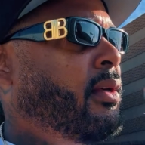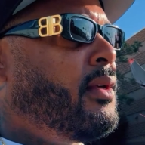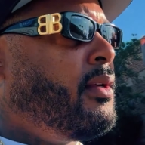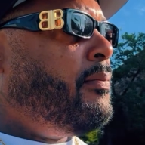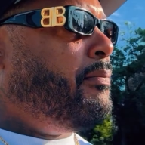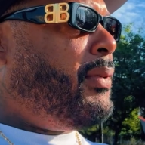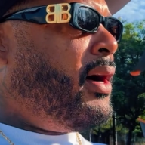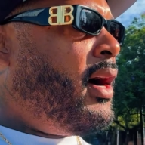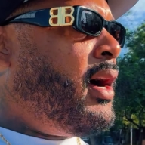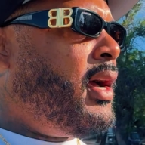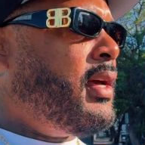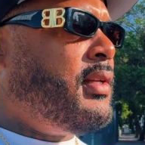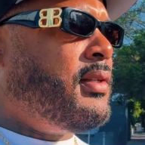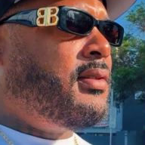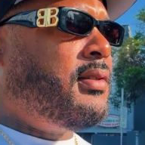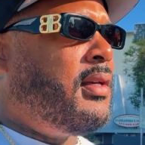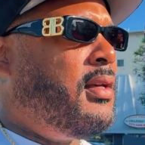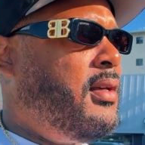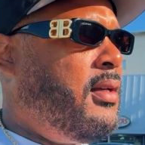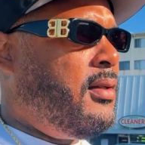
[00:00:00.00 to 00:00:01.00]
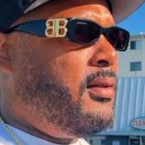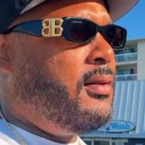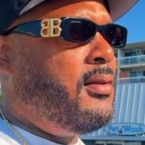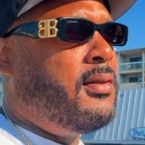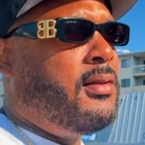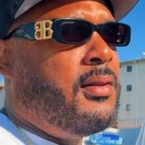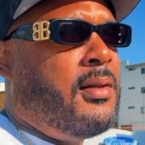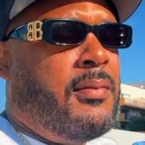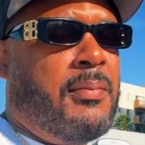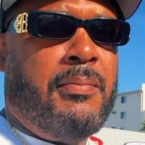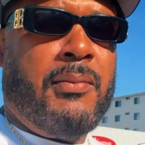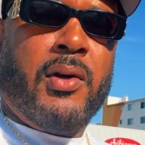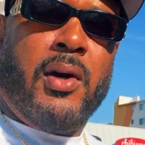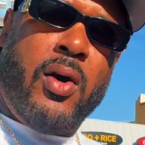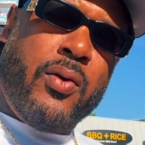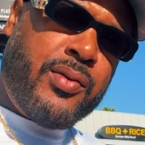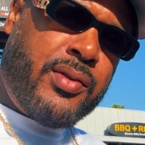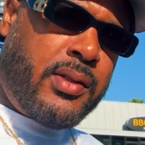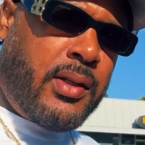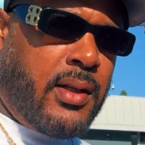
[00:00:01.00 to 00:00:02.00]
behind the scenes on
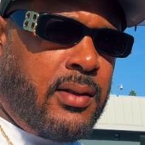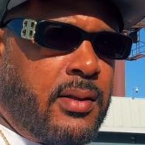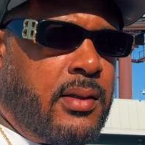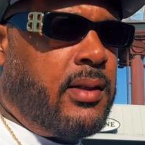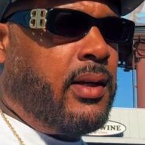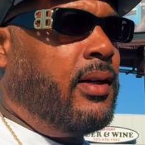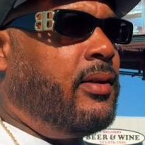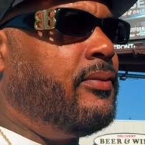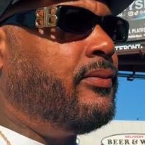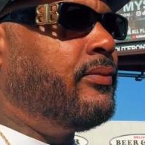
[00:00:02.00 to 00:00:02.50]
Sunset.